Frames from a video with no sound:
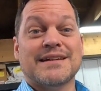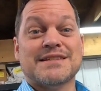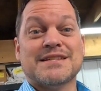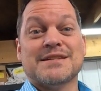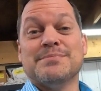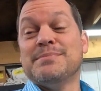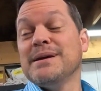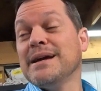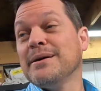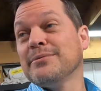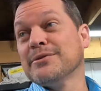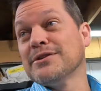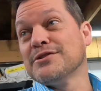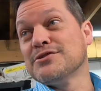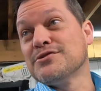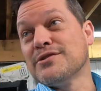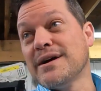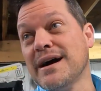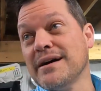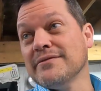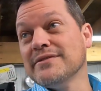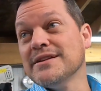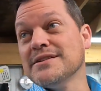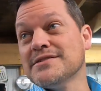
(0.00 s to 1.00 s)
is to be able to
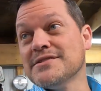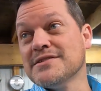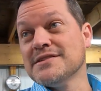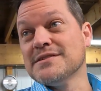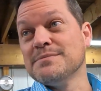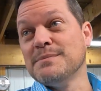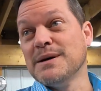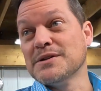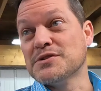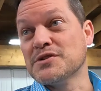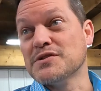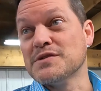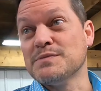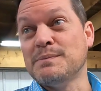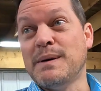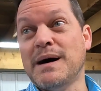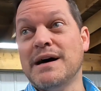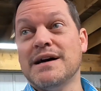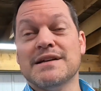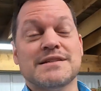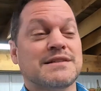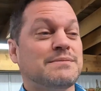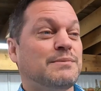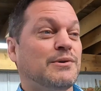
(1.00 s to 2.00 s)
drive this as much as
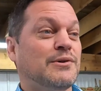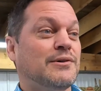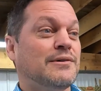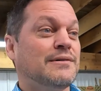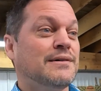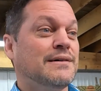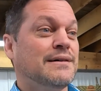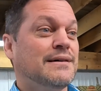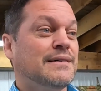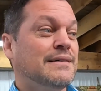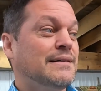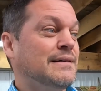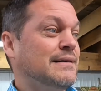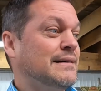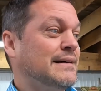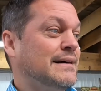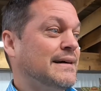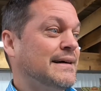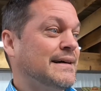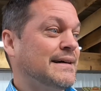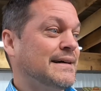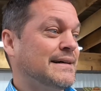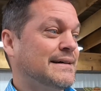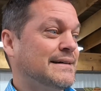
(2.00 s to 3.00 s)
possible
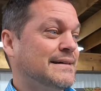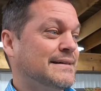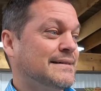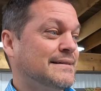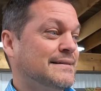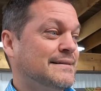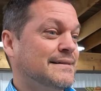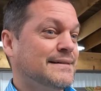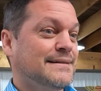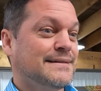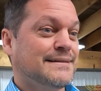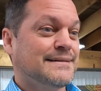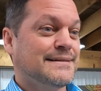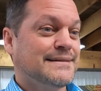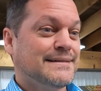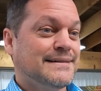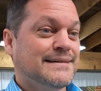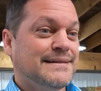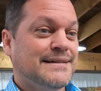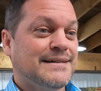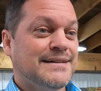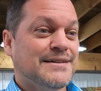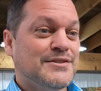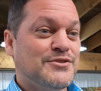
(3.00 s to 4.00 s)
and
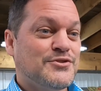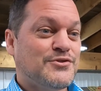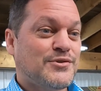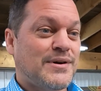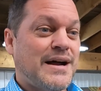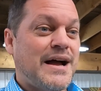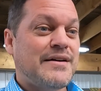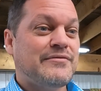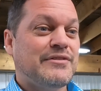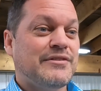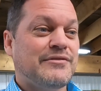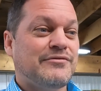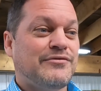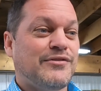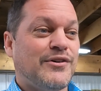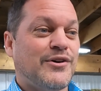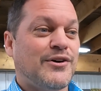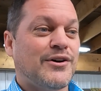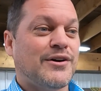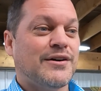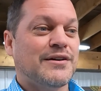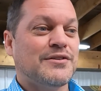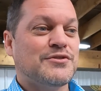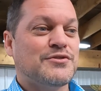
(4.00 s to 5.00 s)
drive it
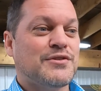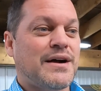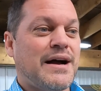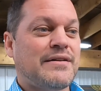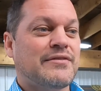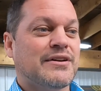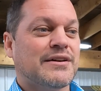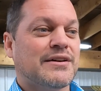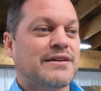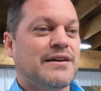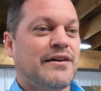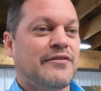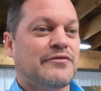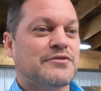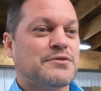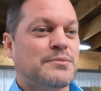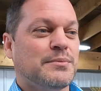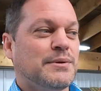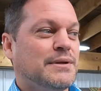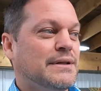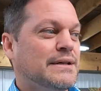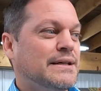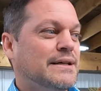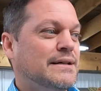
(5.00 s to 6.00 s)
far and drive it
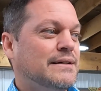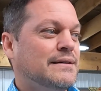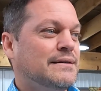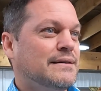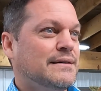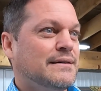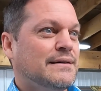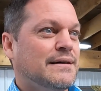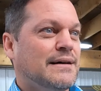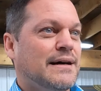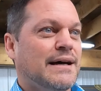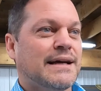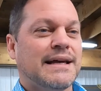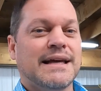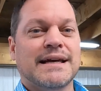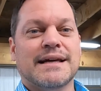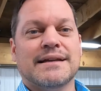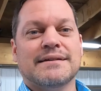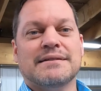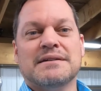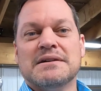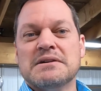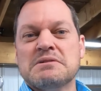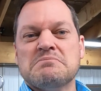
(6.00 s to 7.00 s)
comfortably.
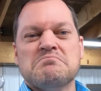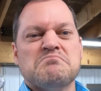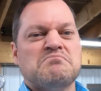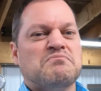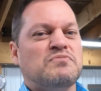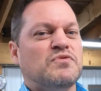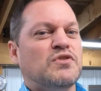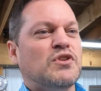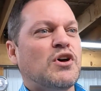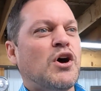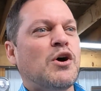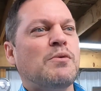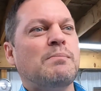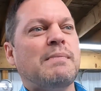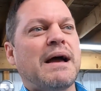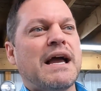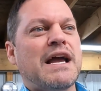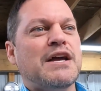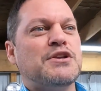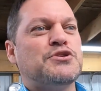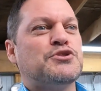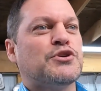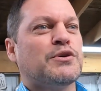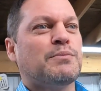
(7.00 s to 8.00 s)
Again, no
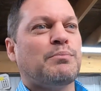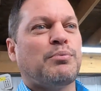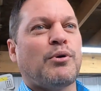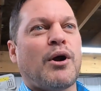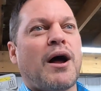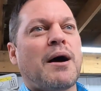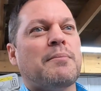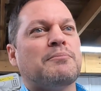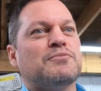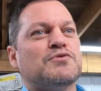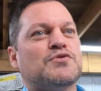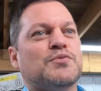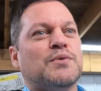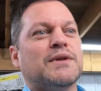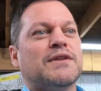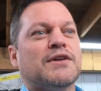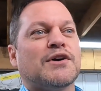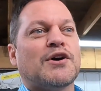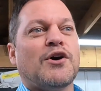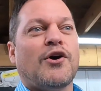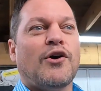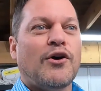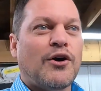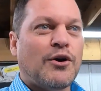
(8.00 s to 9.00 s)
major problems with
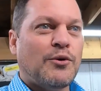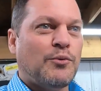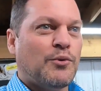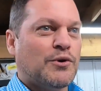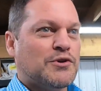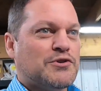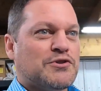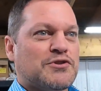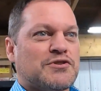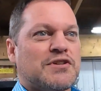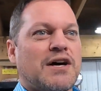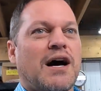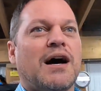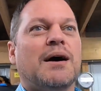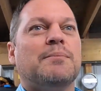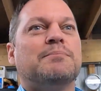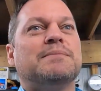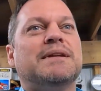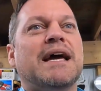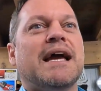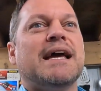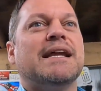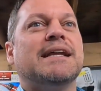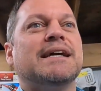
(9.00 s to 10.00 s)
the car. We're just
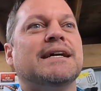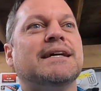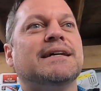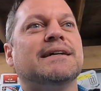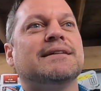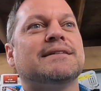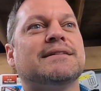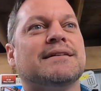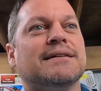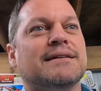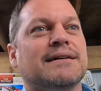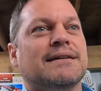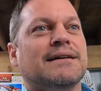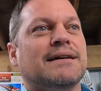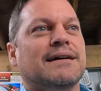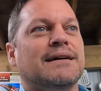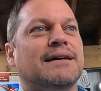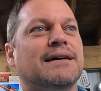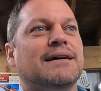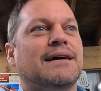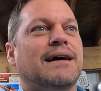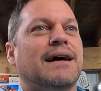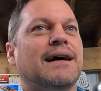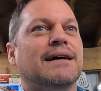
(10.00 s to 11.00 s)
updating it.
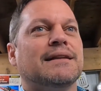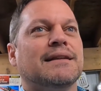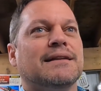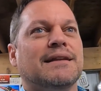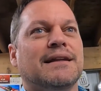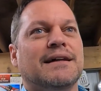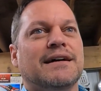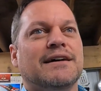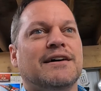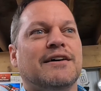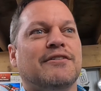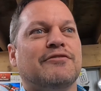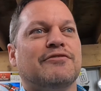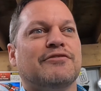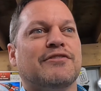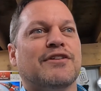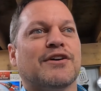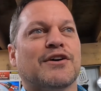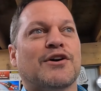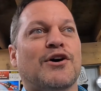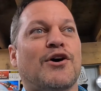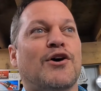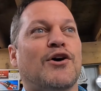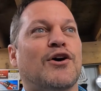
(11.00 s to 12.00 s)
I love
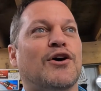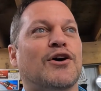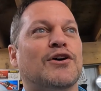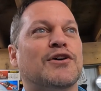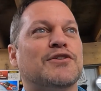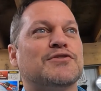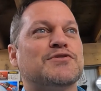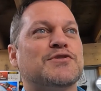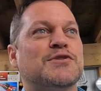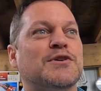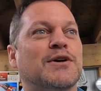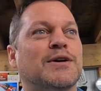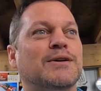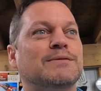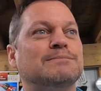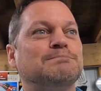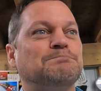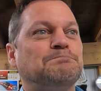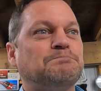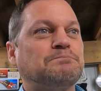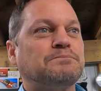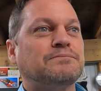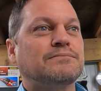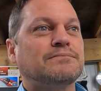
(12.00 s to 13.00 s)
the car, so